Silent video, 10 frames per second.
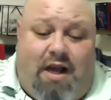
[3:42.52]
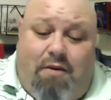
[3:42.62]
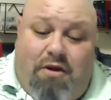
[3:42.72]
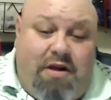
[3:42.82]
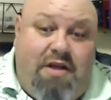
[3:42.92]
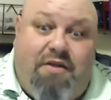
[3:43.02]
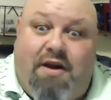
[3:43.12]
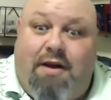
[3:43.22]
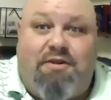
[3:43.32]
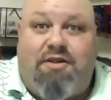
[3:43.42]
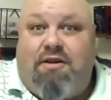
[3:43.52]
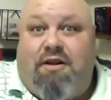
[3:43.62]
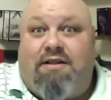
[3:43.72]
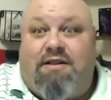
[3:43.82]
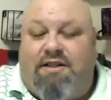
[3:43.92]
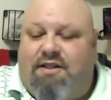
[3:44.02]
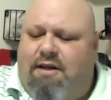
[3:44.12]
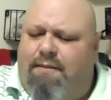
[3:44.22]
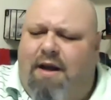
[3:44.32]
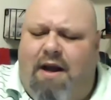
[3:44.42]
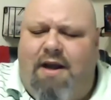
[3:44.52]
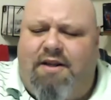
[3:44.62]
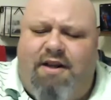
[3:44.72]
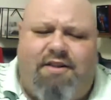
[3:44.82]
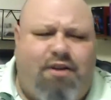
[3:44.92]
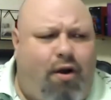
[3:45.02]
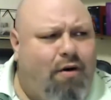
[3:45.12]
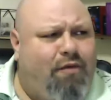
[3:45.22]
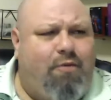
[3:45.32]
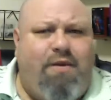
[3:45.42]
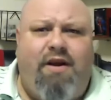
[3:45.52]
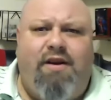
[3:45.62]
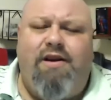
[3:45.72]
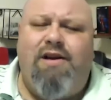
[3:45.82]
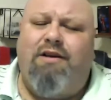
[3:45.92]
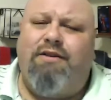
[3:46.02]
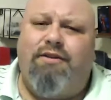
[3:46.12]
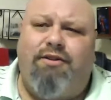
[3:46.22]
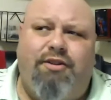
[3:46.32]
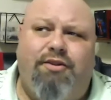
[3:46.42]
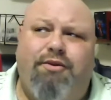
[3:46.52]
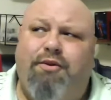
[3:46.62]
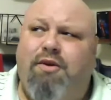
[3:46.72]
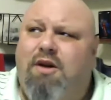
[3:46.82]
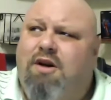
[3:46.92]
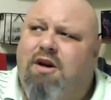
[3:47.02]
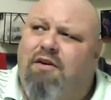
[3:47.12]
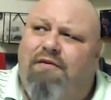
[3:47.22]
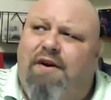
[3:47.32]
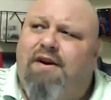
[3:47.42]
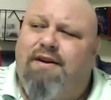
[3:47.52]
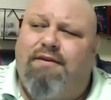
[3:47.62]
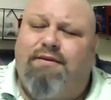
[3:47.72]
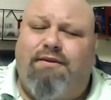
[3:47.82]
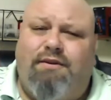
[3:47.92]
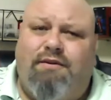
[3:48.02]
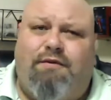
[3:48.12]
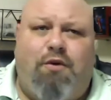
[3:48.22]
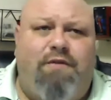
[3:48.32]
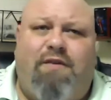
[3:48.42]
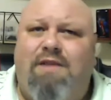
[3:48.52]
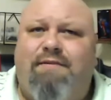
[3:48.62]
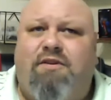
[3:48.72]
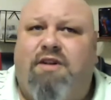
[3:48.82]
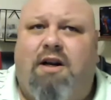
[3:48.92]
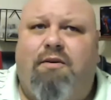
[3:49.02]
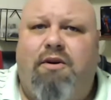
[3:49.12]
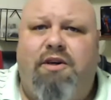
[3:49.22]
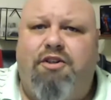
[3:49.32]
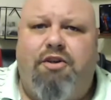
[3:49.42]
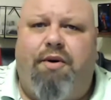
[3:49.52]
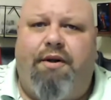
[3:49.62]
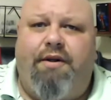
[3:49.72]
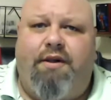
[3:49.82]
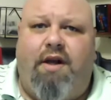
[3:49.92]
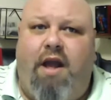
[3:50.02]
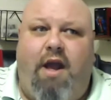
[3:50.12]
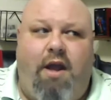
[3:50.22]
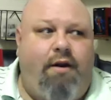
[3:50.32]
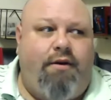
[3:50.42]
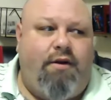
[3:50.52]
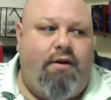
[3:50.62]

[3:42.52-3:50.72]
really didn't think I was going to like these because it's hard for me to find fruit flavors that I really enjoy. And